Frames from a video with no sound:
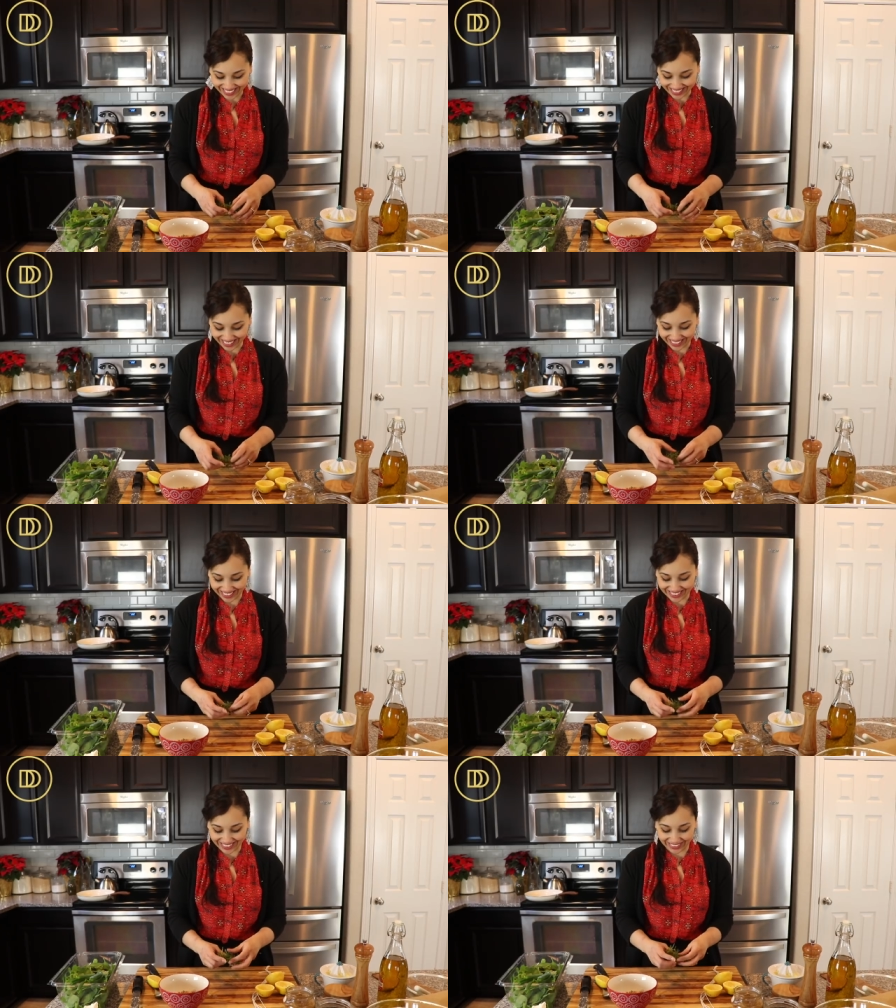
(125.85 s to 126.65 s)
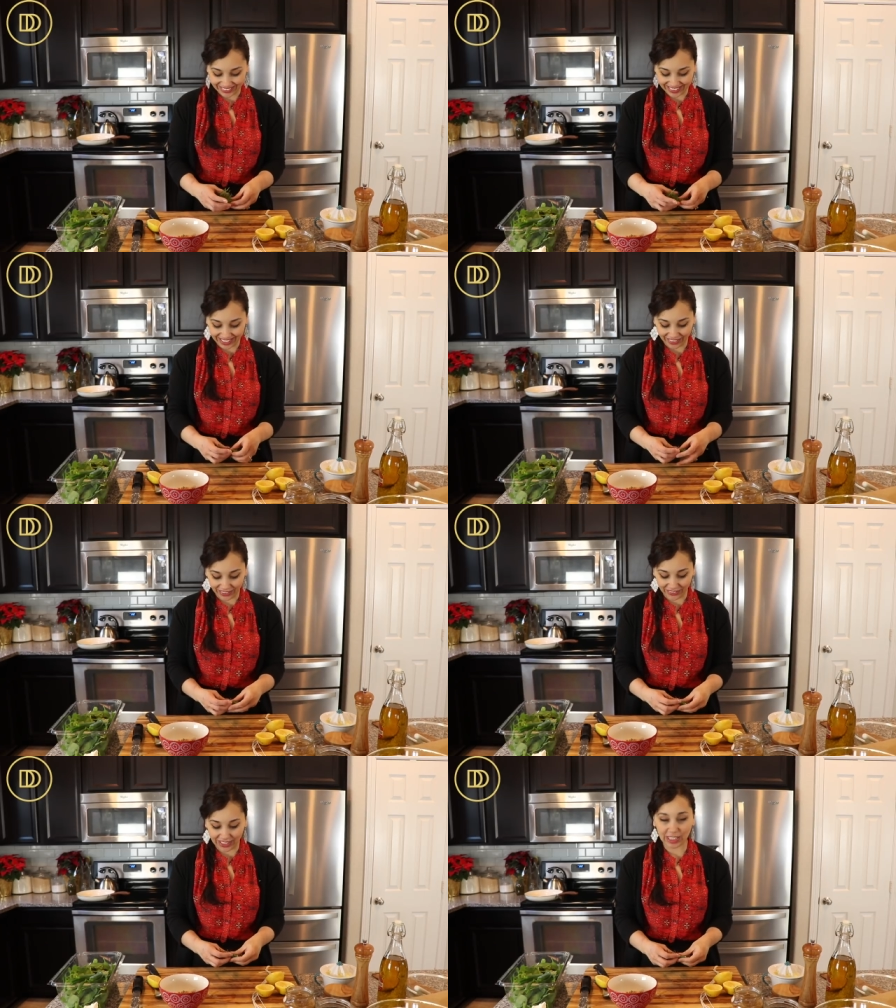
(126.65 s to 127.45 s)
They need to go together in
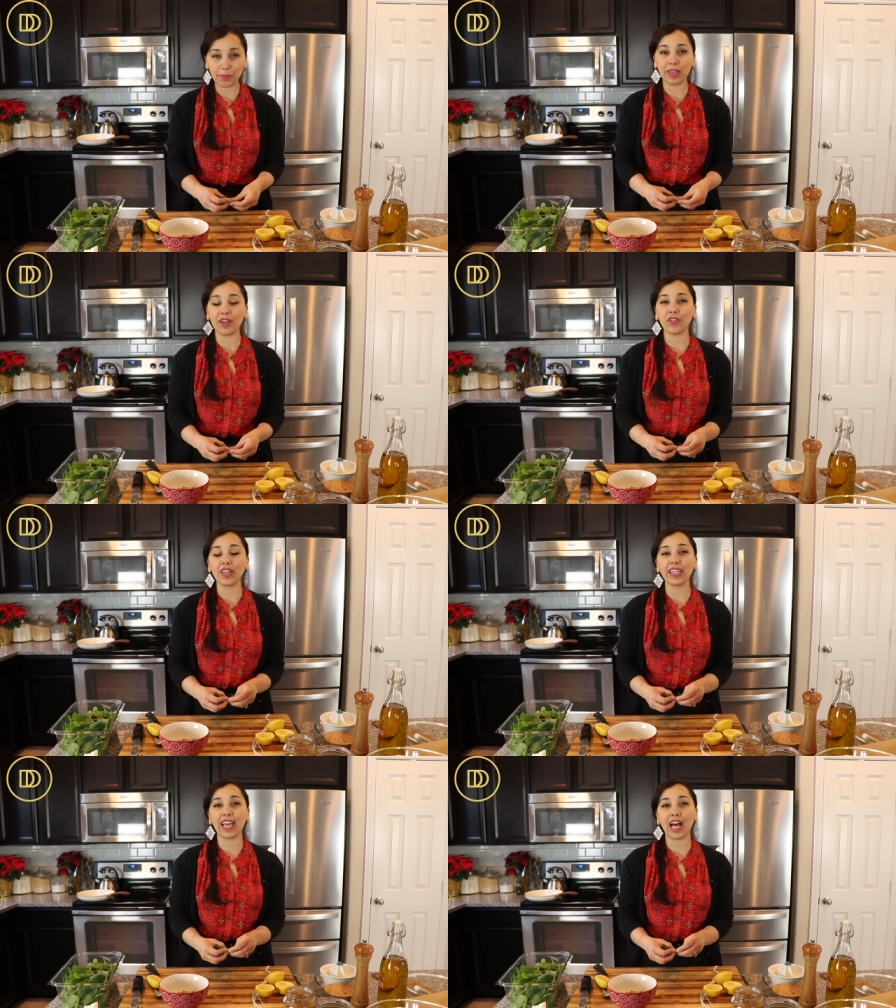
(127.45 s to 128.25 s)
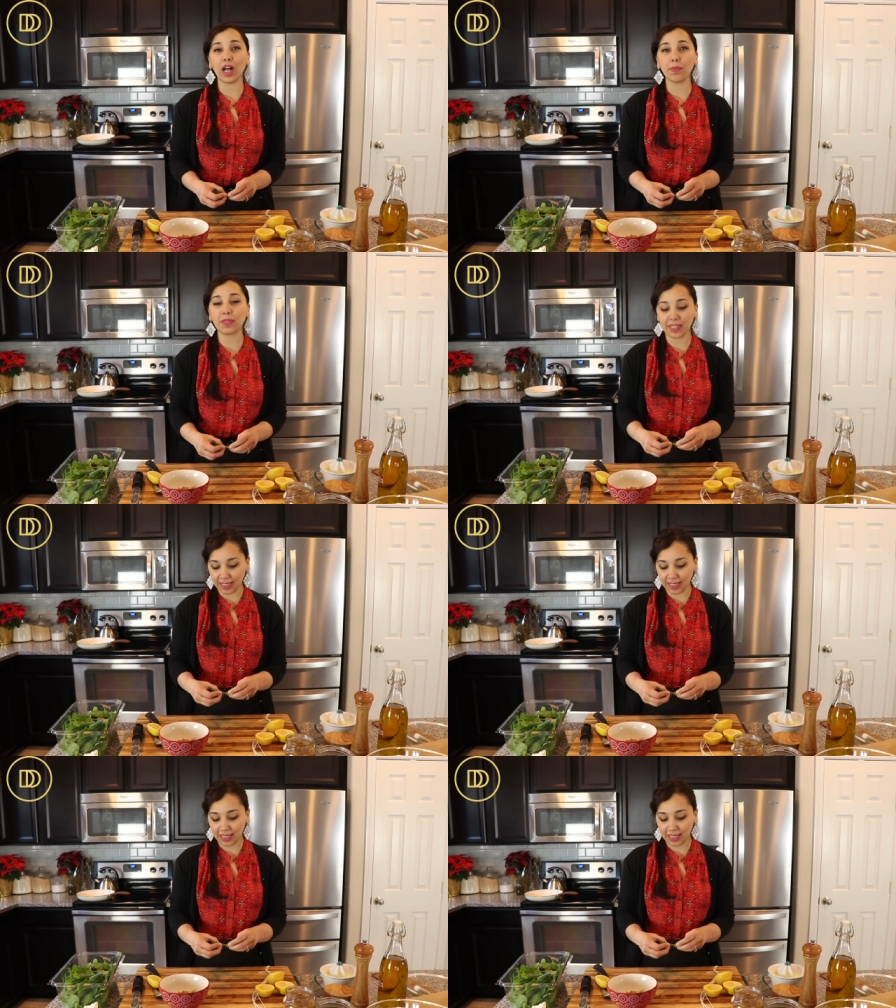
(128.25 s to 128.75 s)
a recipe. It really helps